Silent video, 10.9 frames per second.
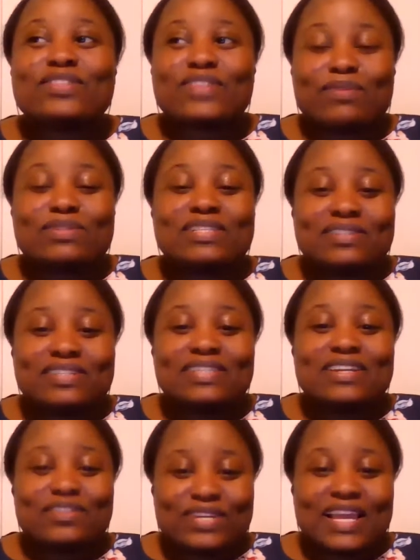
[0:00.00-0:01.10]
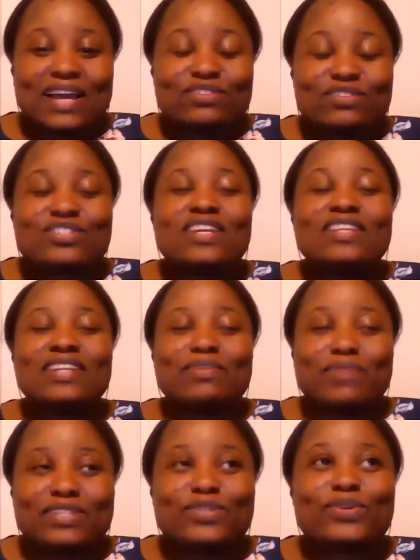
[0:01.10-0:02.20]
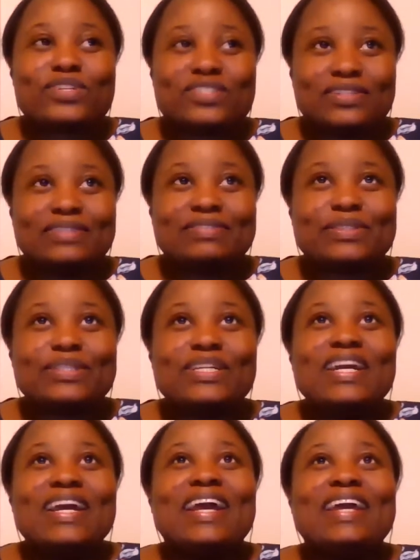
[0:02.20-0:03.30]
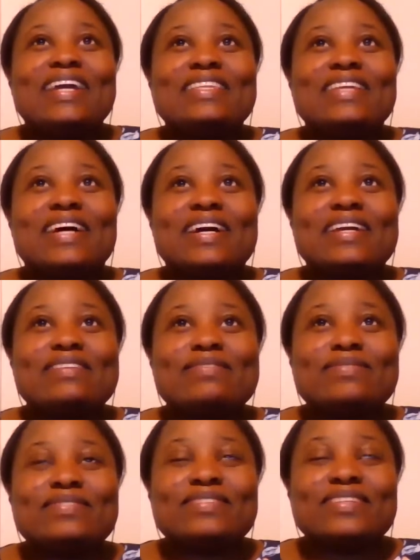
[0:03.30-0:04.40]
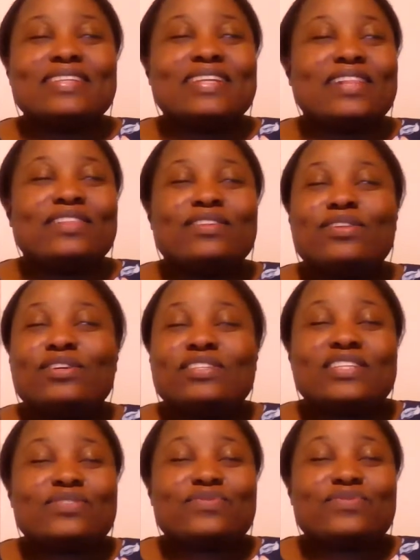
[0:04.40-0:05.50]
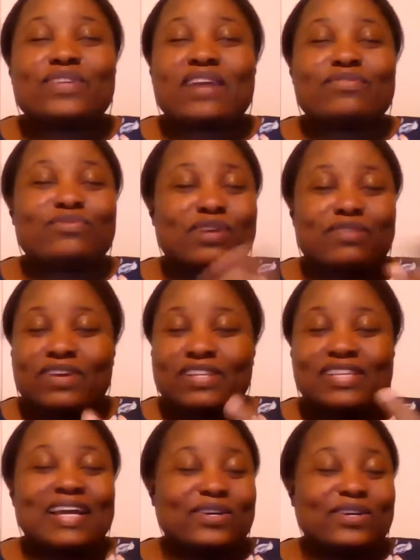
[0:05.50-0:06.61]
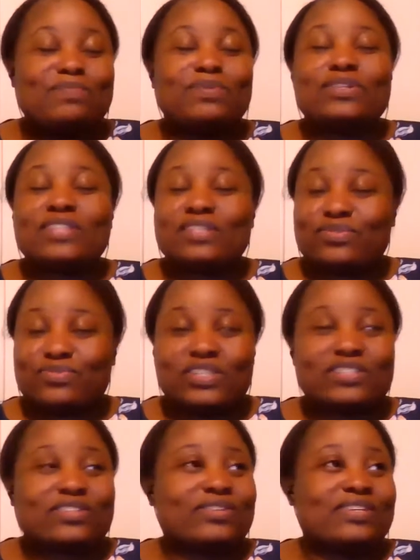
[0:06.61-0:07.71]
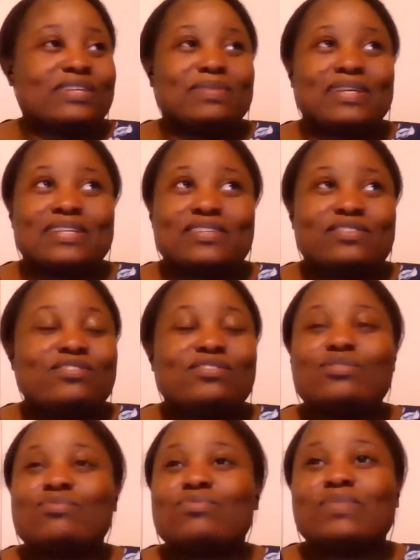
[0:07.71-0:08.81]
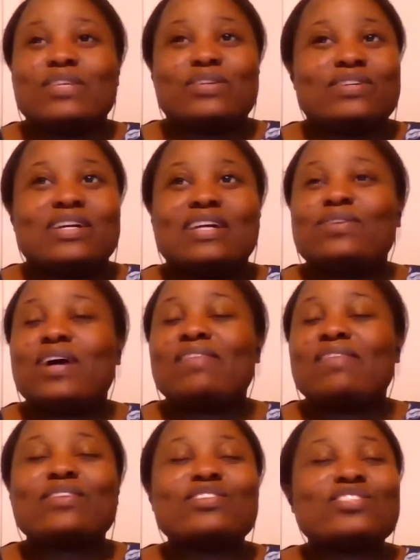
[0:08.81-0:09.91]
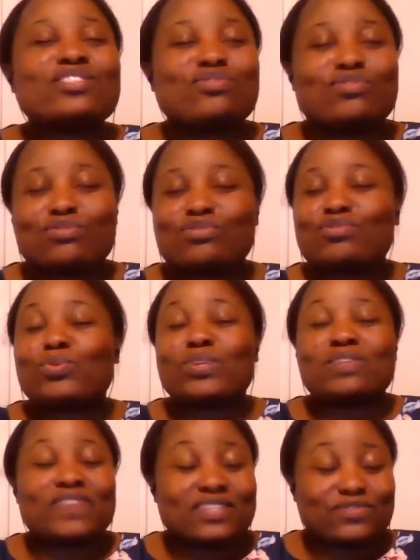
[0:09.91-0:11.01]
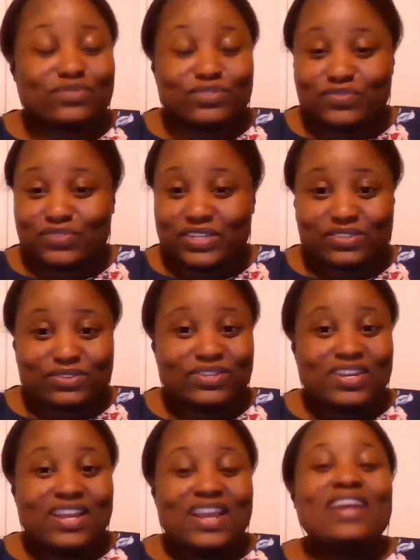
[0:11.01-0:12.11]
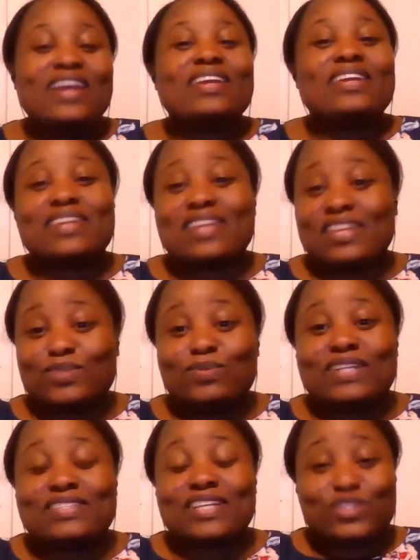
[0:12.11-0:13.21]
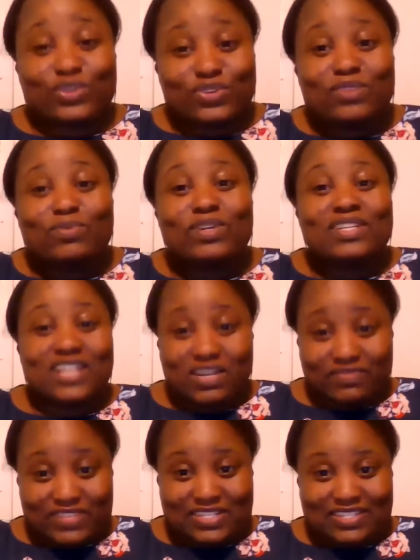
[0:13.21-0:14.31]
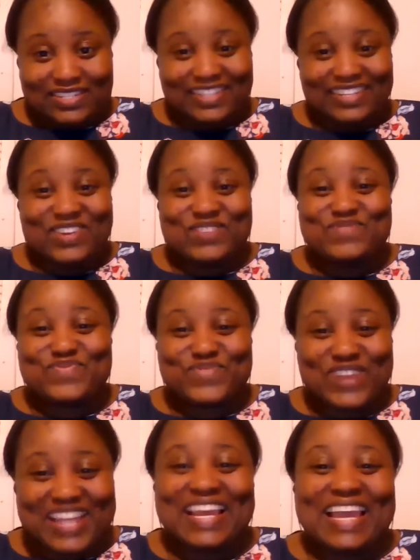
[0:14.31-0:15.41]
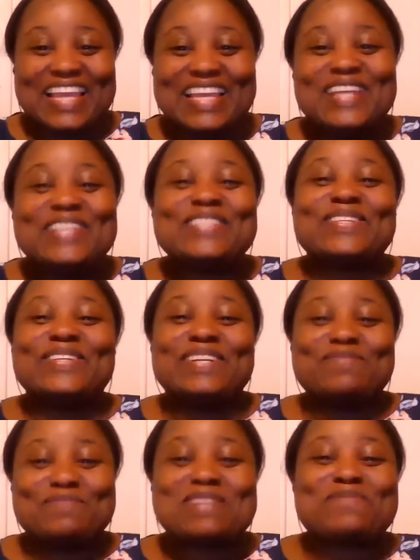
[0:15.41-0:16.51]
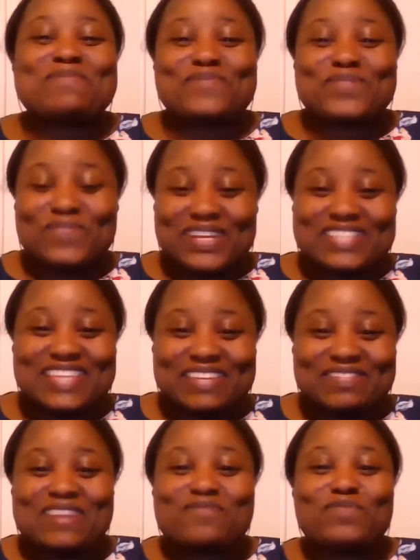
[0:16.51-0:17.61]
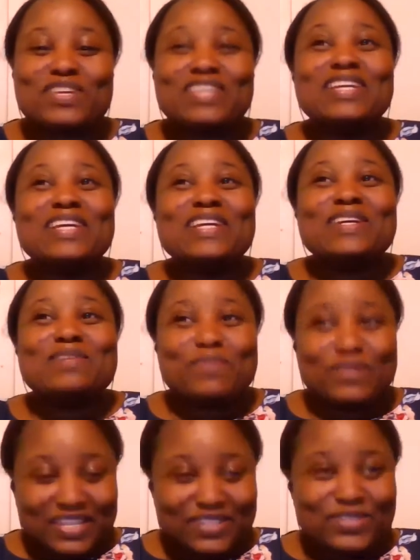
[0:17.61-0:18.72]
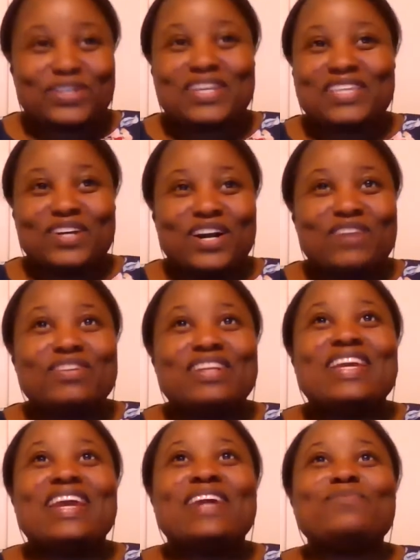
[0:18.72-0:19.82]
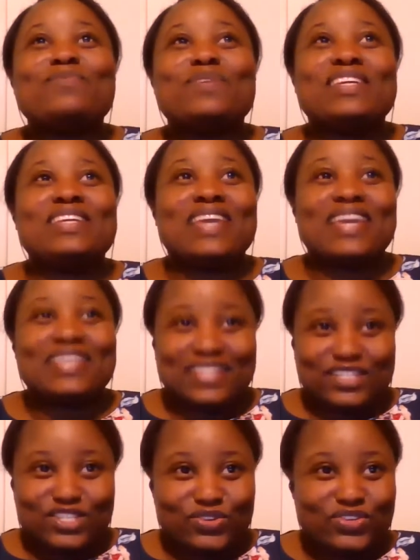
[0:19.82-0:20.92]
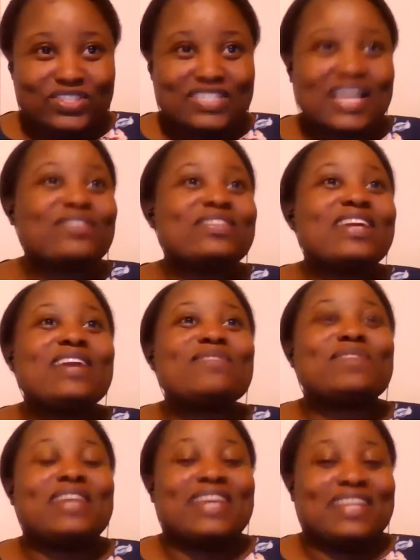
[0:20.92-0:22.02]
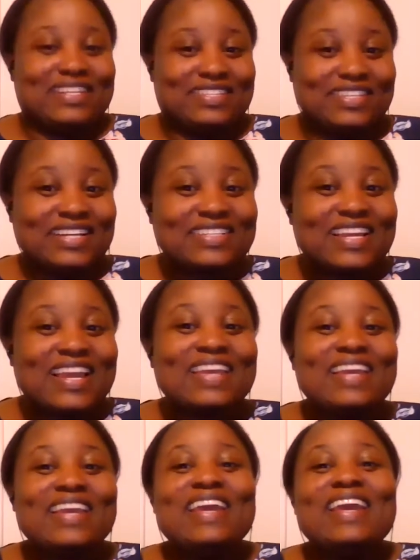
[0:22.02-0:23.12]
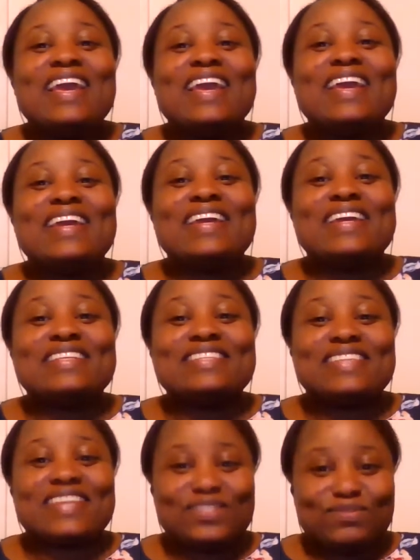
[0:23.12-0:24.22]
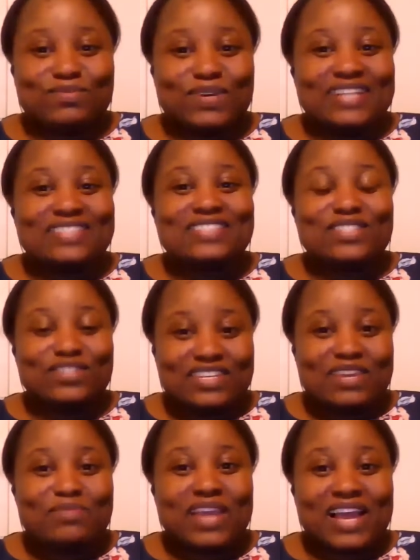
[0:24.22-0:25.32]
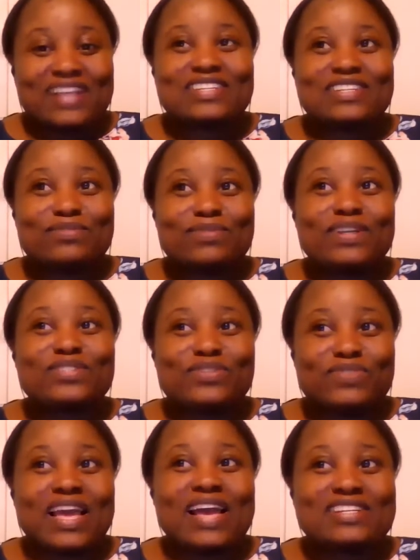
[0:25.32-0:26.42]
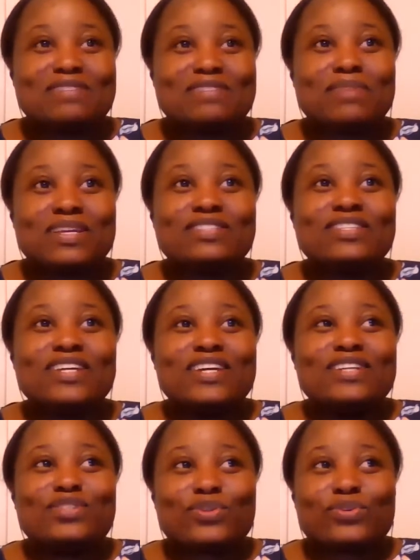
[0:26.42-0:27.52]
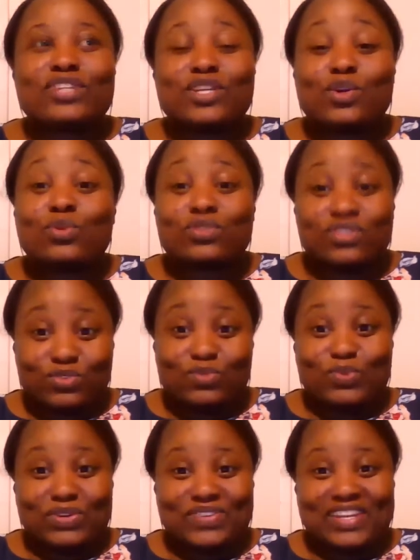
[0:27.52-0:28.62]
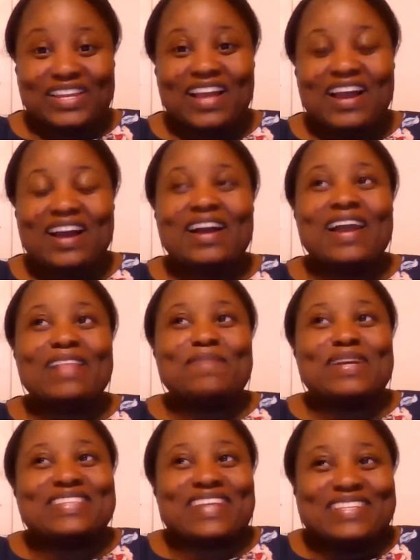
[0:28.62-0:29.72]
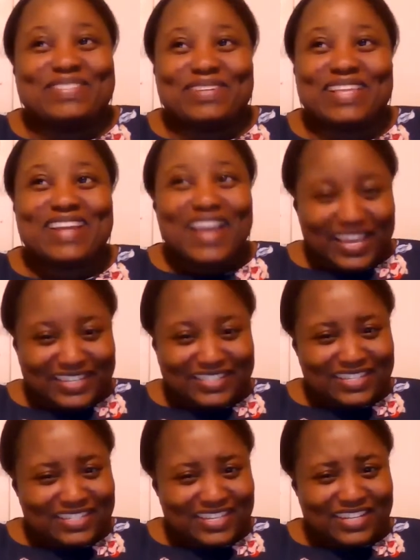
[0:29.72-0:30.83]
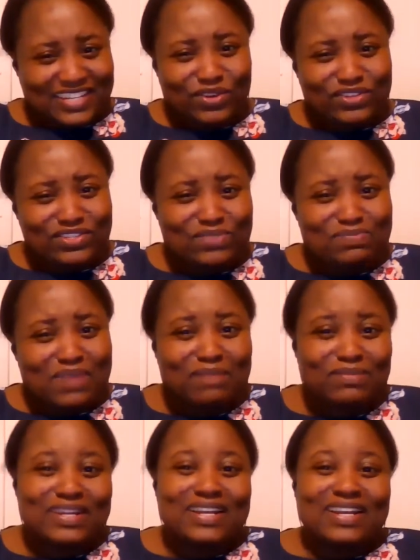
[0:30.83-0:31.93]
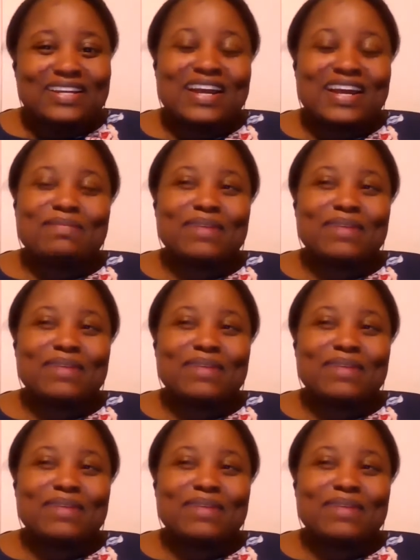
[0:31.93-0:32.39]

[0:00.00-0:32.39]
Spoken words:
was laying on the couch, and then I made a turkey deliver, and then I looked at the after I finally got up, looked at the freezer, and like, there's just no room here. I don't have energy to start storing things through the freezer. And guess what? That turkey went in the oven on Friday. So a week before Thanksgiving, we put that turkey in the oven, and we ate that turkey Saturday. We ate it Sunday, and guess what? Today the rest of it I actually made turkey corn soup with it. And my sons are like, "Is this chicken corn soup, Mom?" I'm